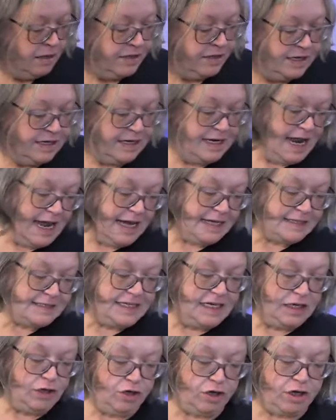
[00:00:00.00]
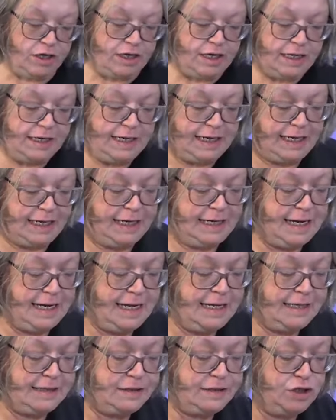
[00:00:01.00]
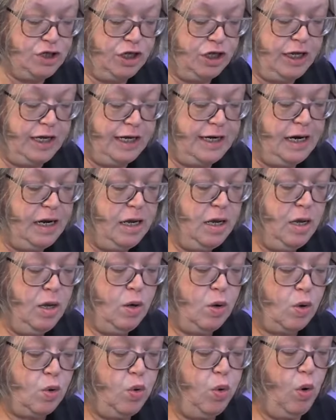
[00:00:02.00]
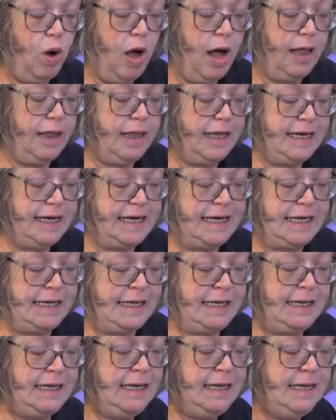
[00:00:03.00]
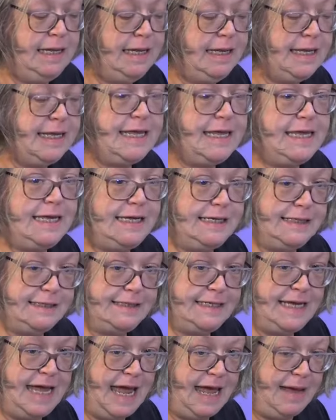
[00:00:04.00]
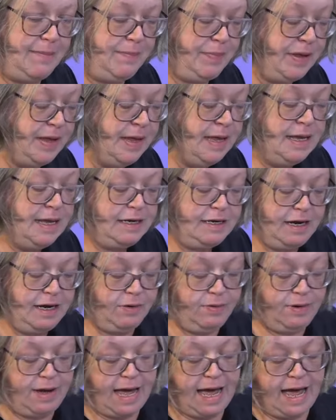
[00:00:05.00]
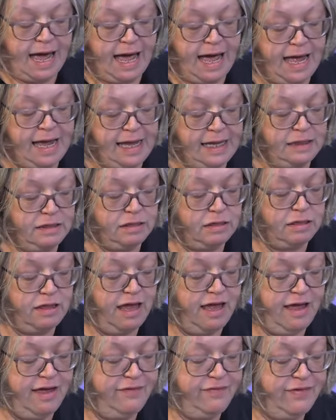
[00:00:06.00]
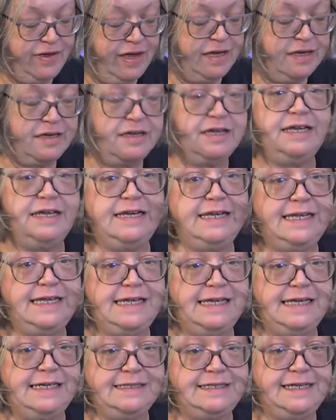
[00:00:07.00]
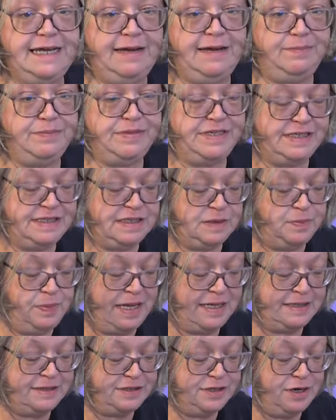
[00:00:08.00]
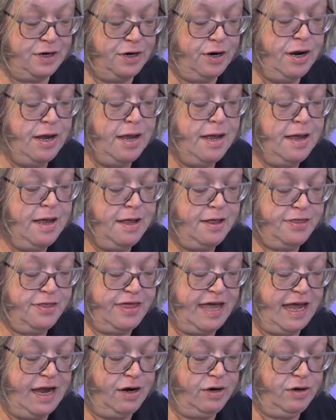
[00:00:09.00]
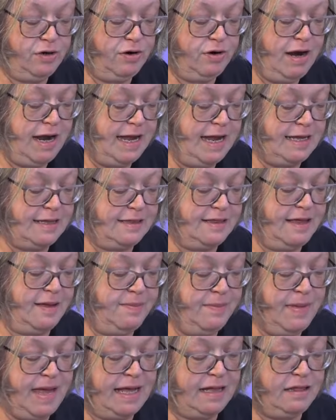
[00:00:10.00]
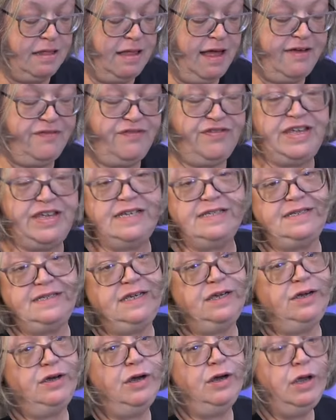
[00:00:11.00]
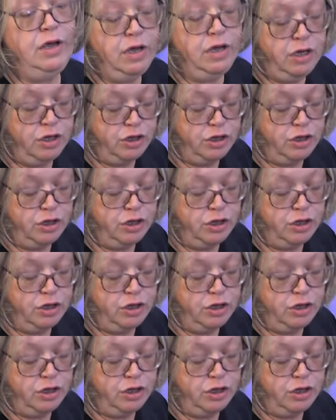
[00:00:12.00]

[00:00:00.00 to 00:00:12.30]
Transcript: The next thing you're going to need is good quality heat tape. Now, I love a good heat tape dispenser. They're great. They make life easier.